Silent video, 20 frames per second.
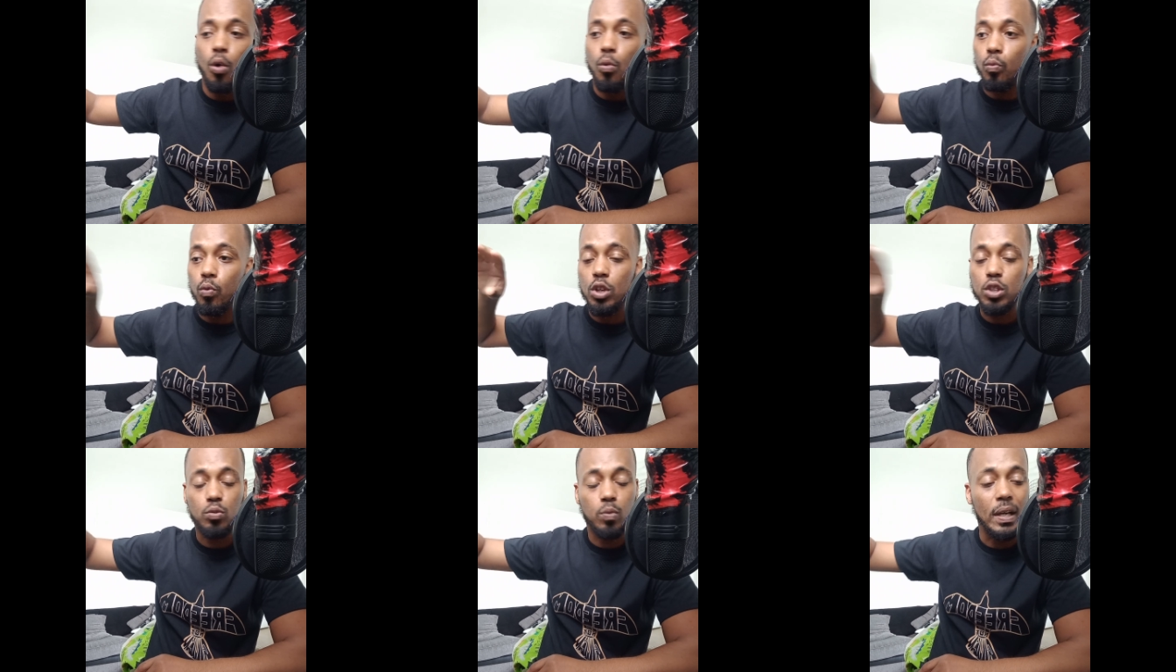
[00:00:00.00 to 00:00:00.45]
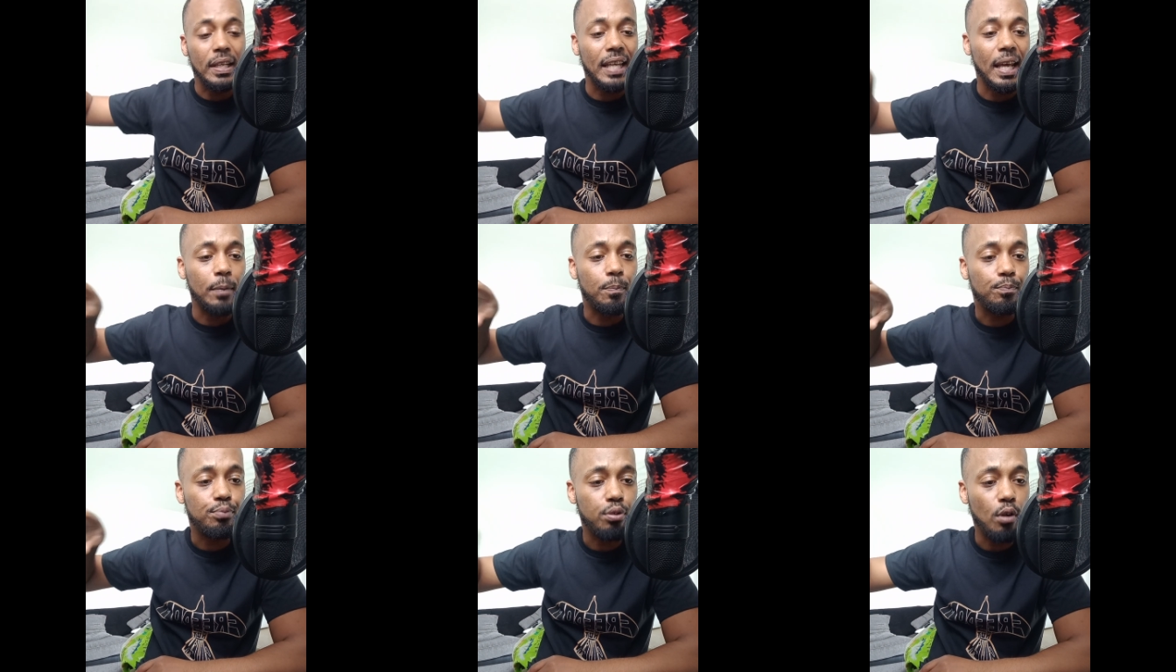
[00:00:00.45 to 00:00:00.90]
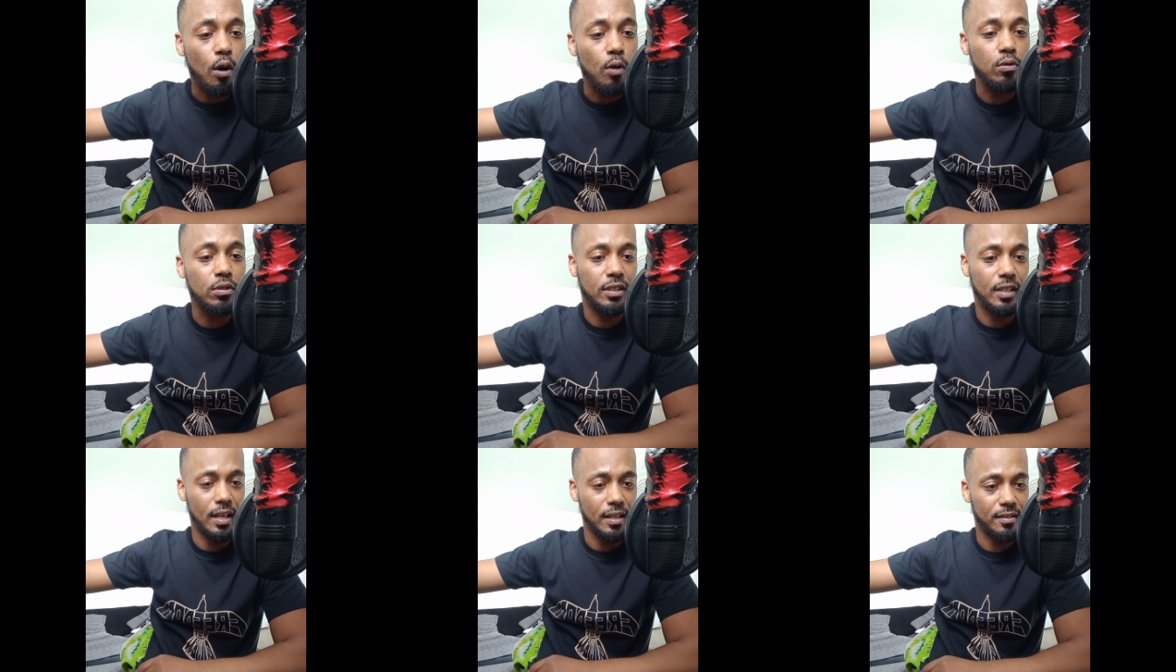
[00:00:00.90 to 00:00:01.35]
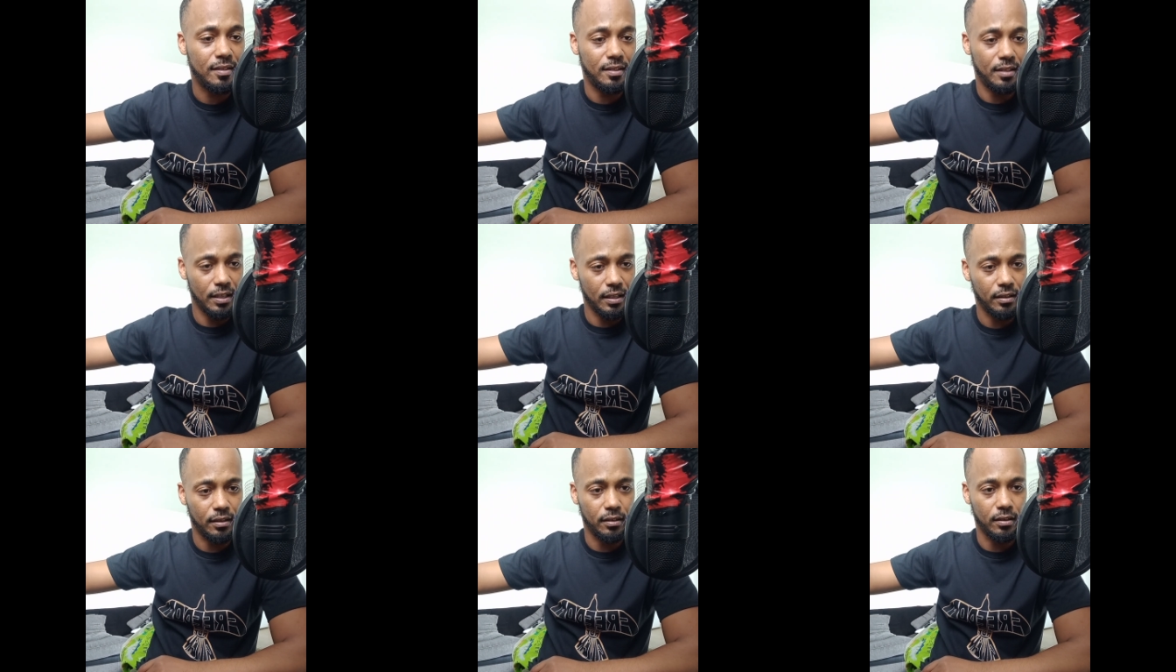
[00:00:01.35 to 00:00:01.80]
was when they
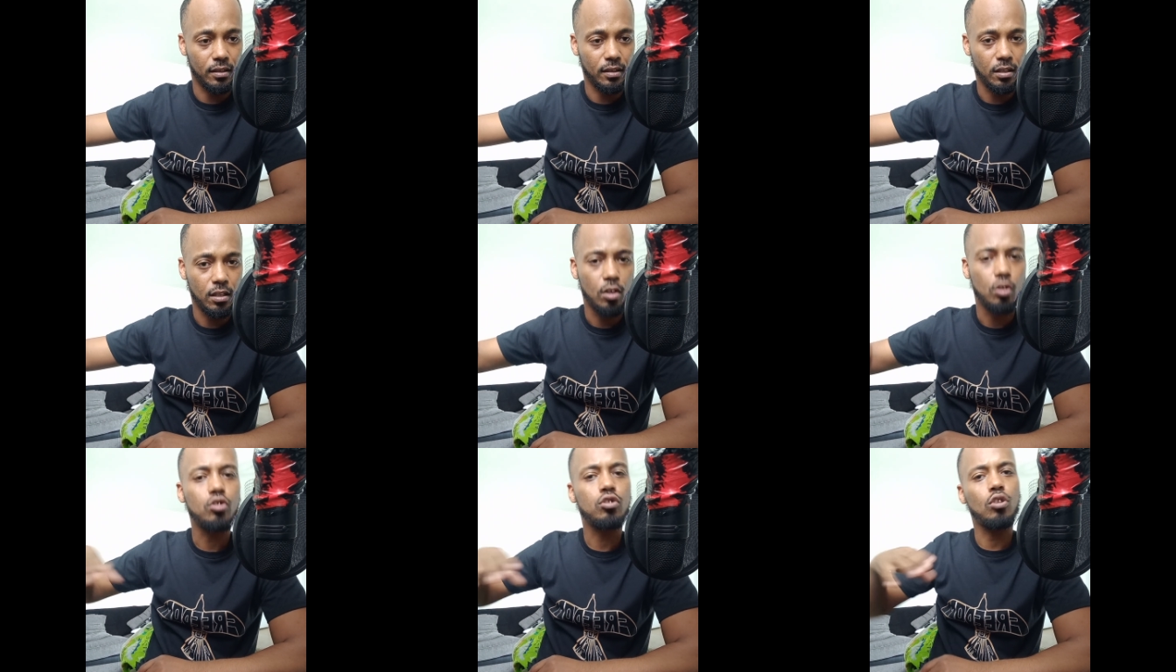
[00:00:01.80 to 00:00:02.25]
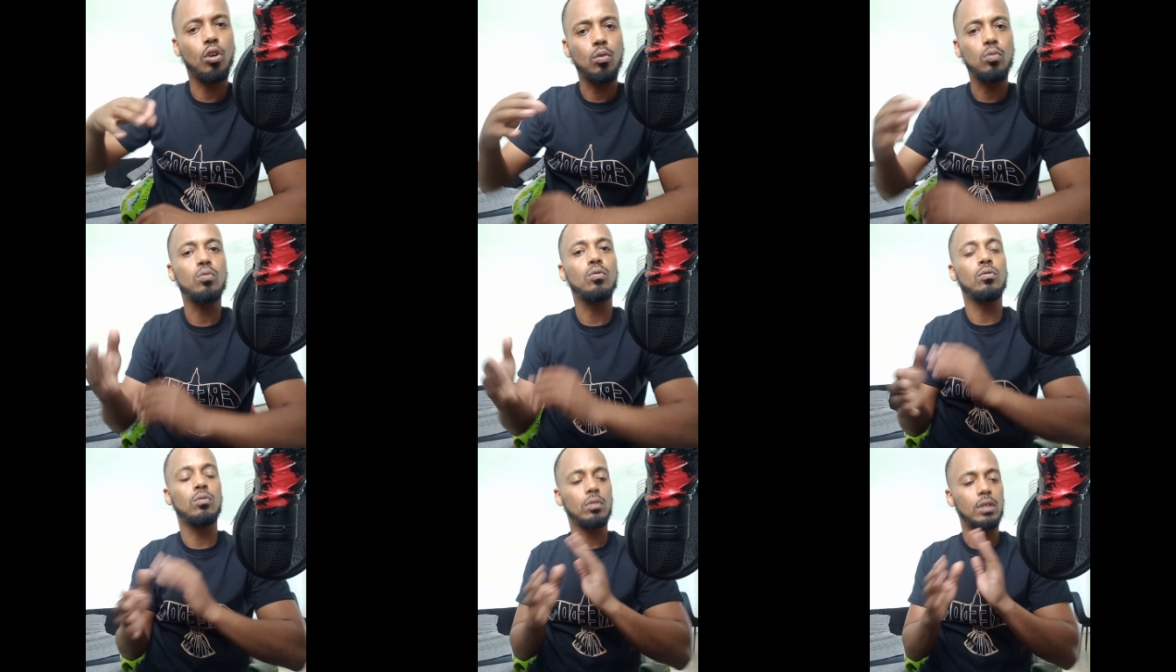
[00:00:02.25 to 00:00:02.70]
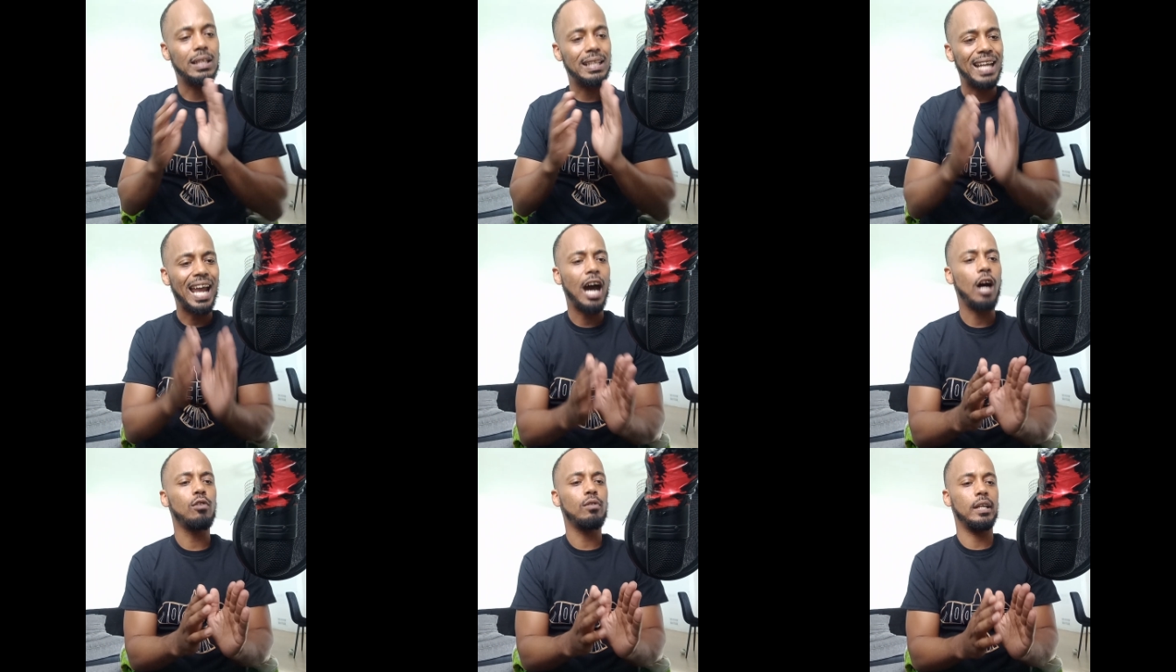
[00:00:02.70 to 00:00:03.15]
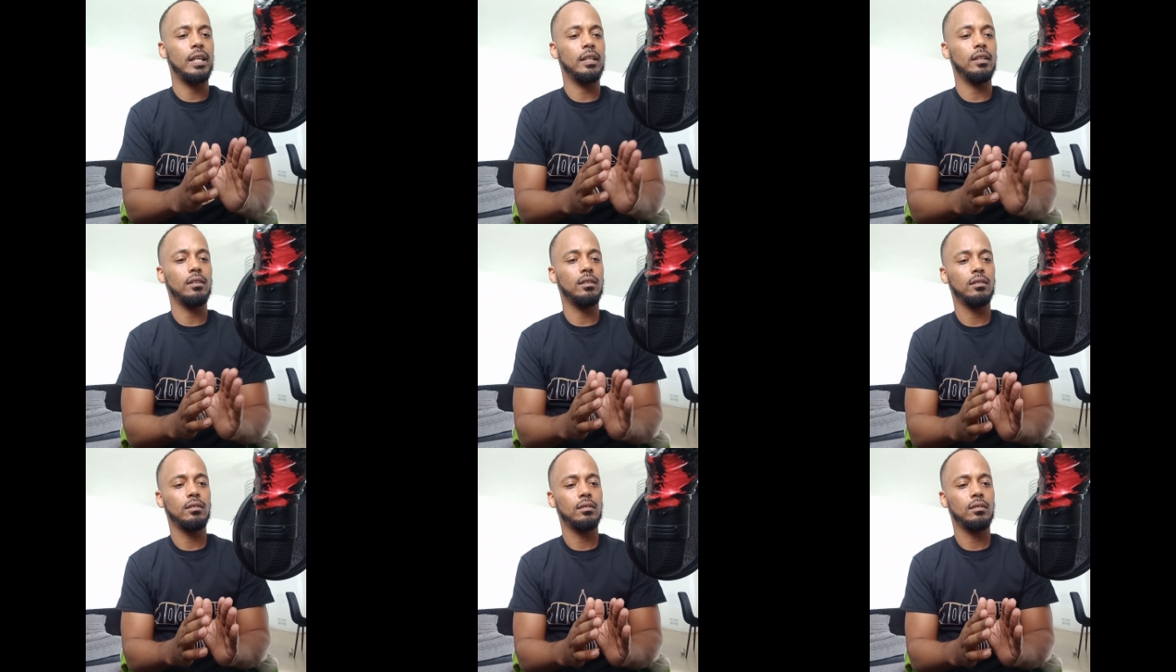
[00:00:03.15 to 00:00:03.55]
protested. So allow it.